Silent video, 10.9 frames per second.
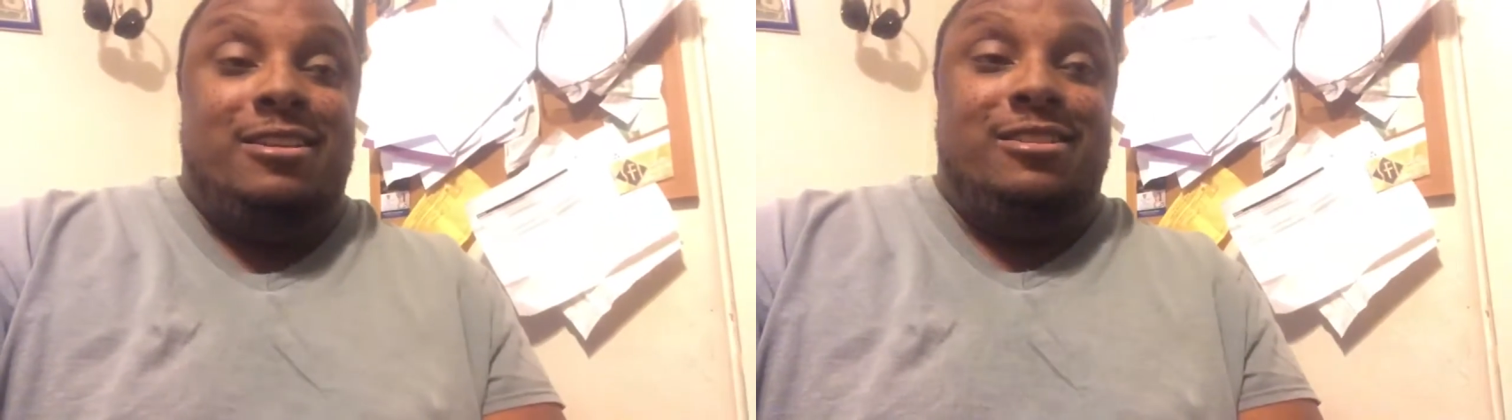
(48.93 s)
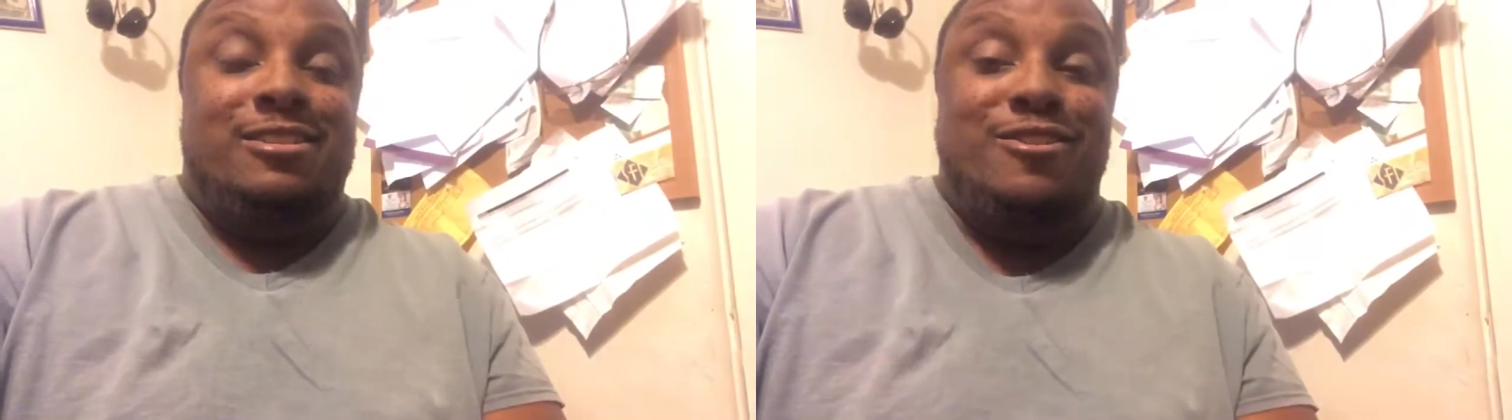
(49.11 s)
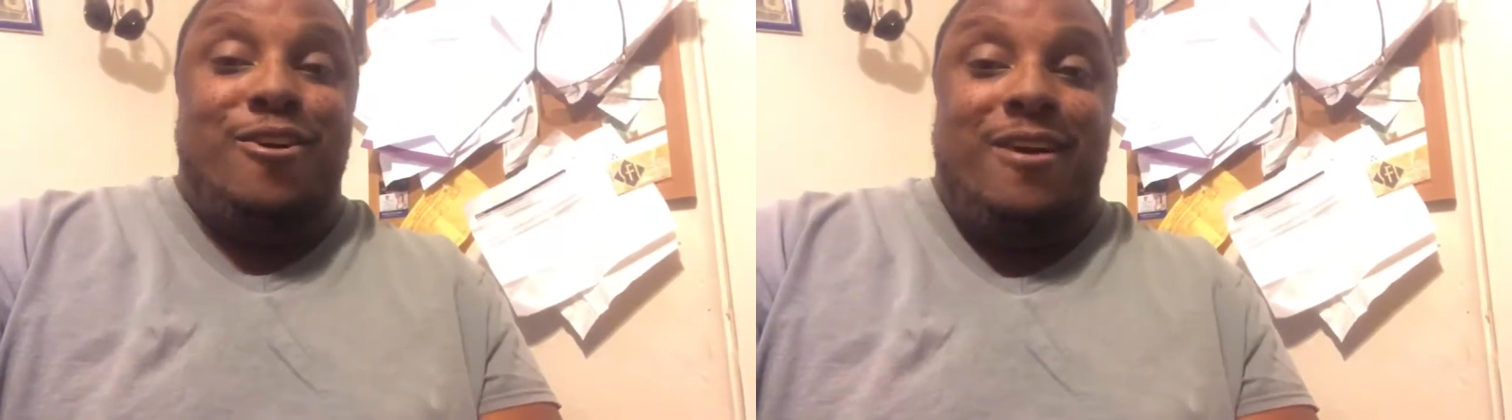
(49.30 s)
to
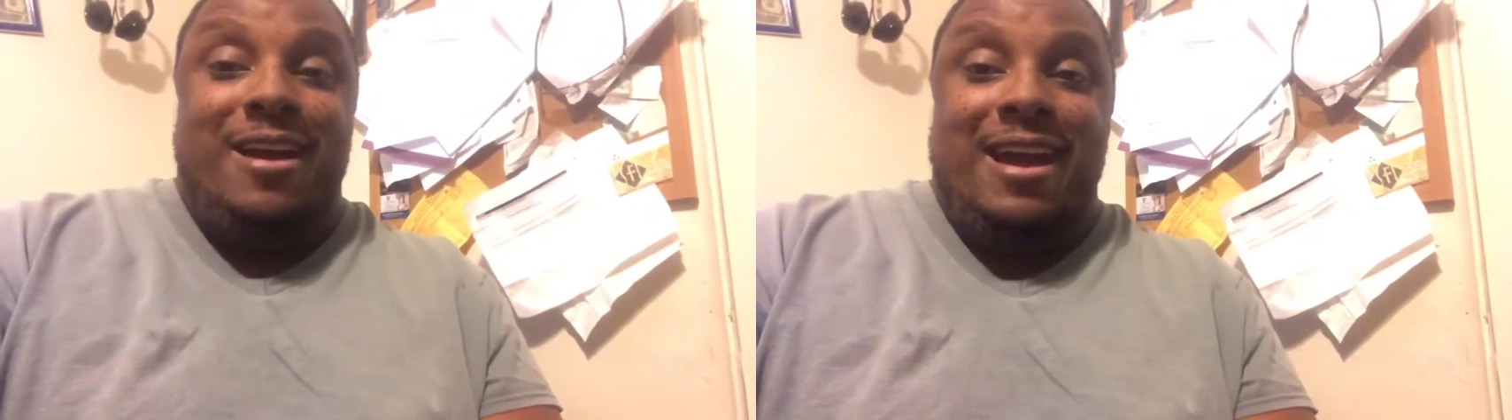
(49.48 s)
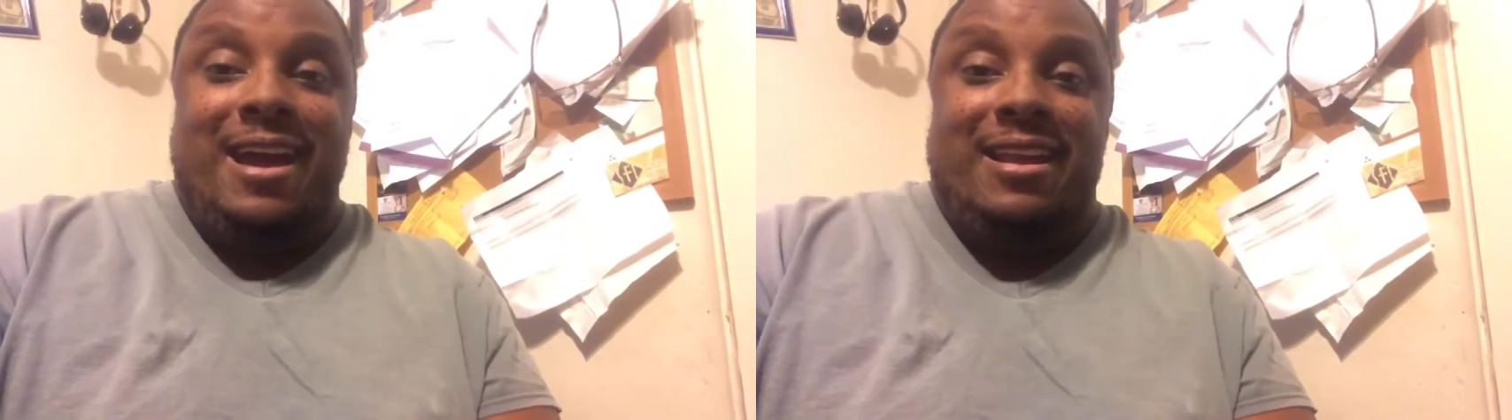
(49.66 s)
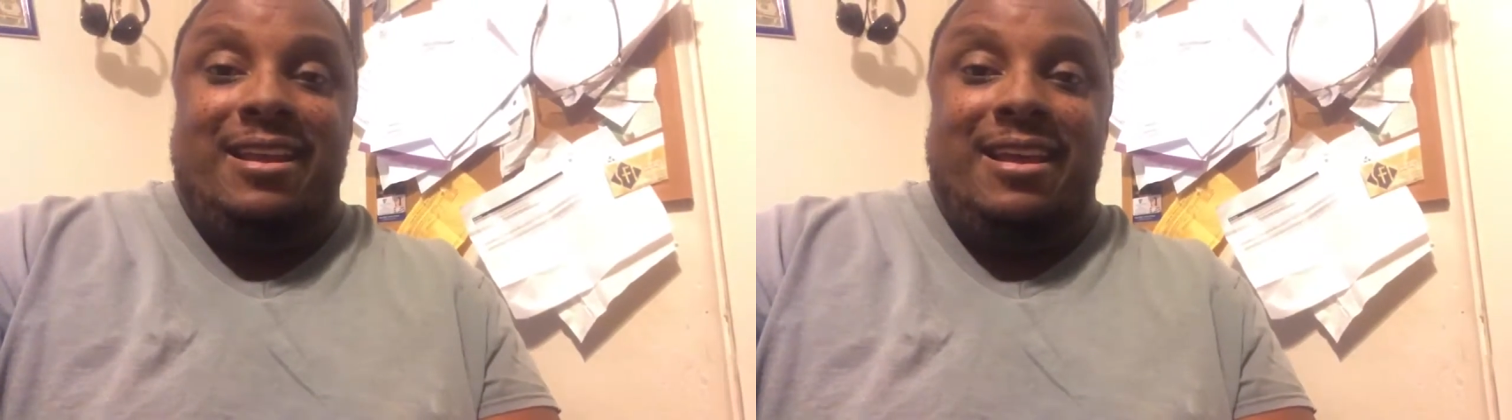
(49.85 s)
go
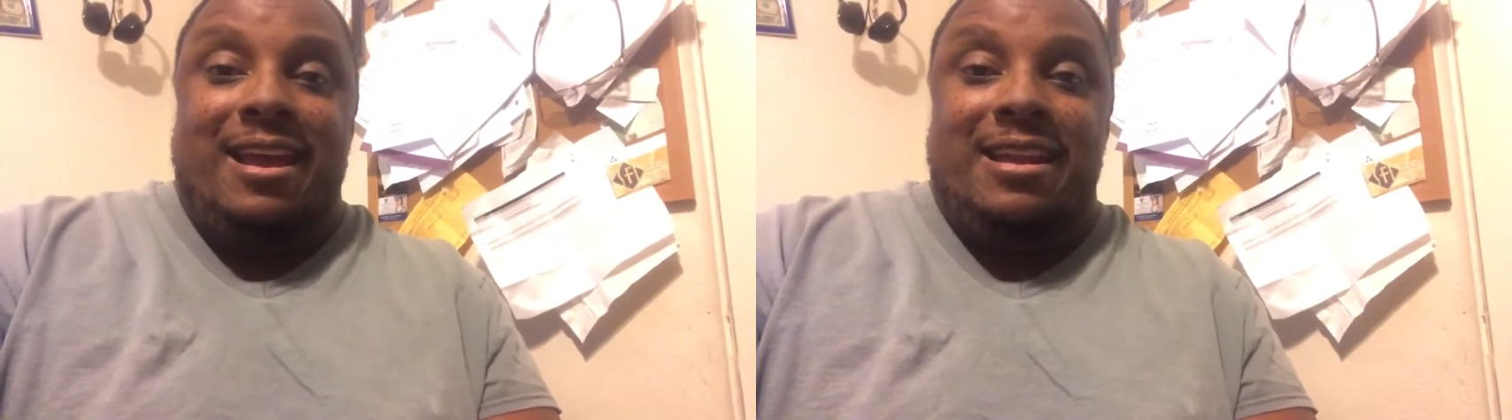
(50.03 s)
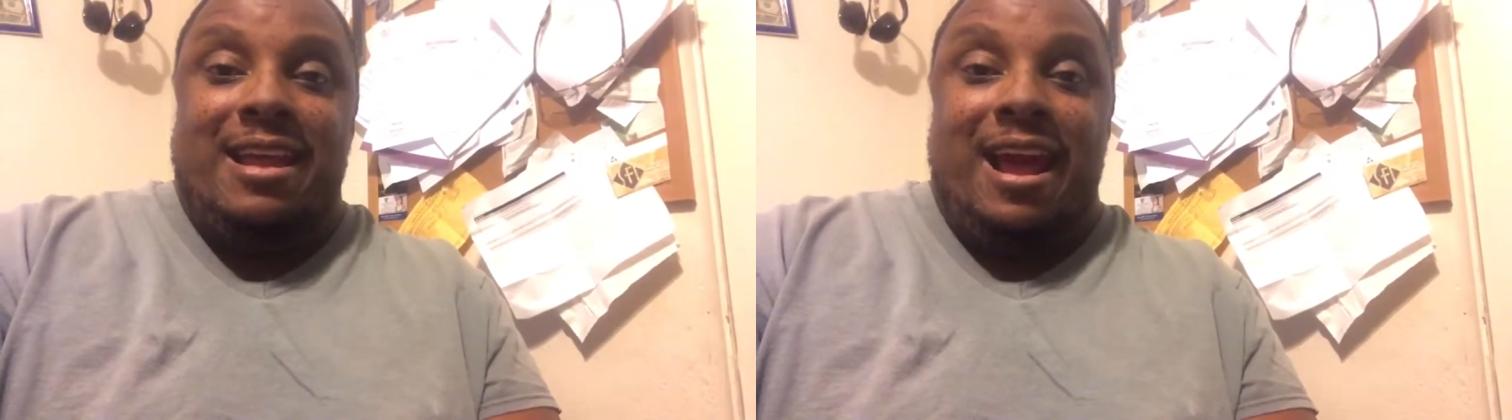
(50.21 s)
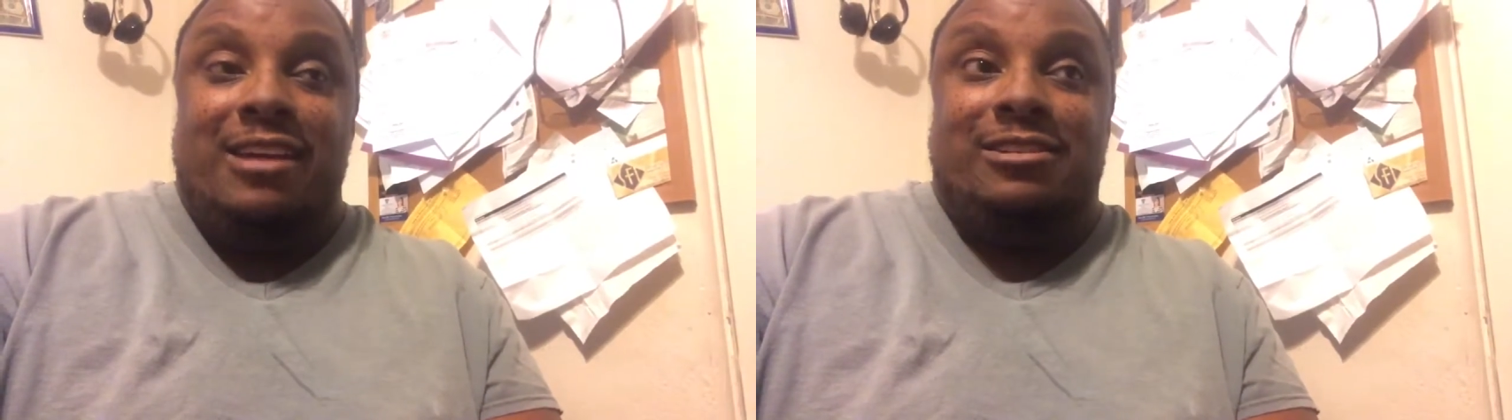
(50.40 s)
ahead and
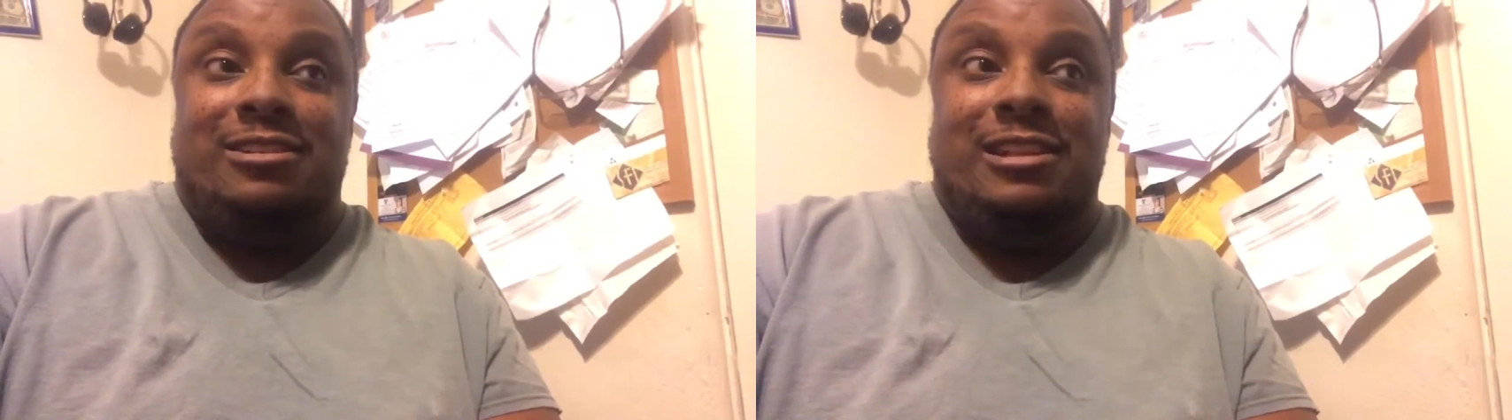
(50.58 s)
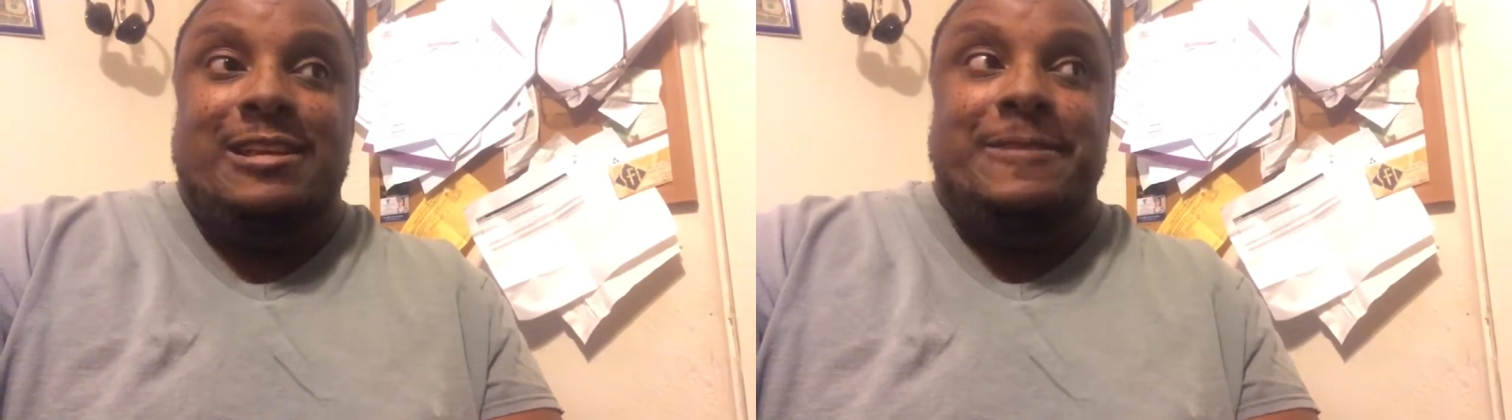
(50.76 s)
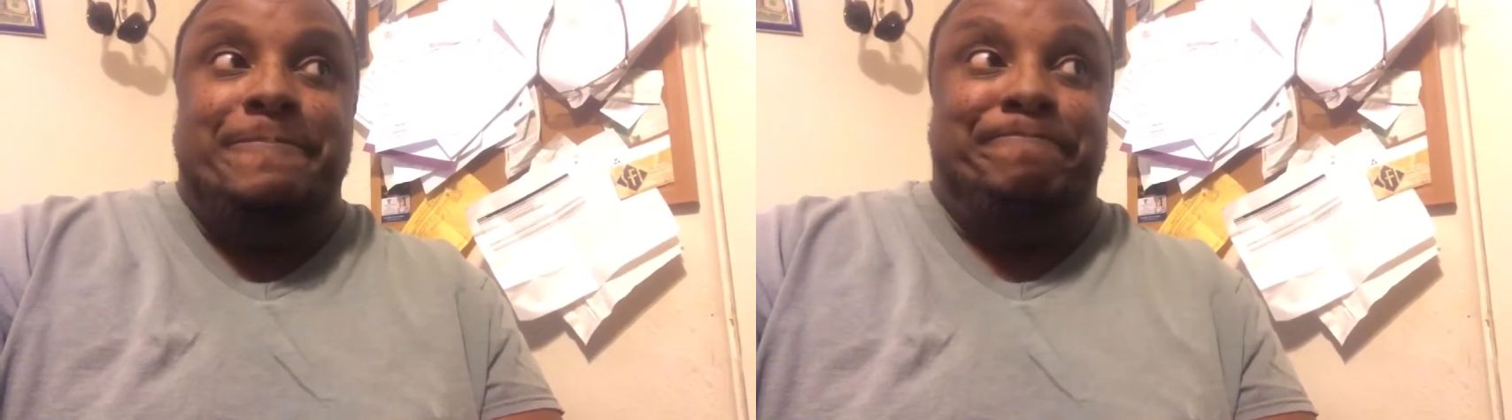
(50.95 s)

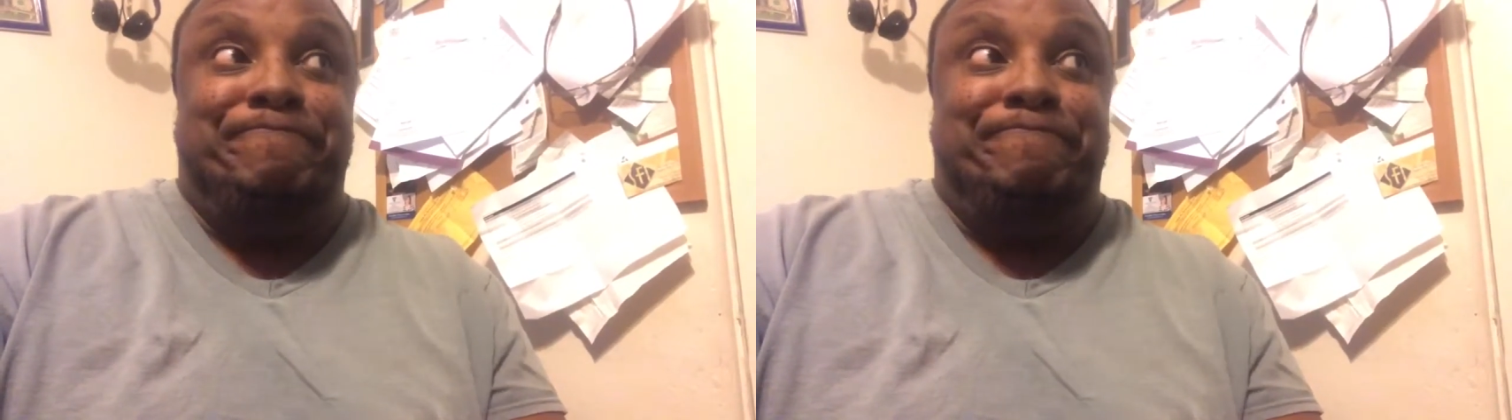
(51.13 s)
actually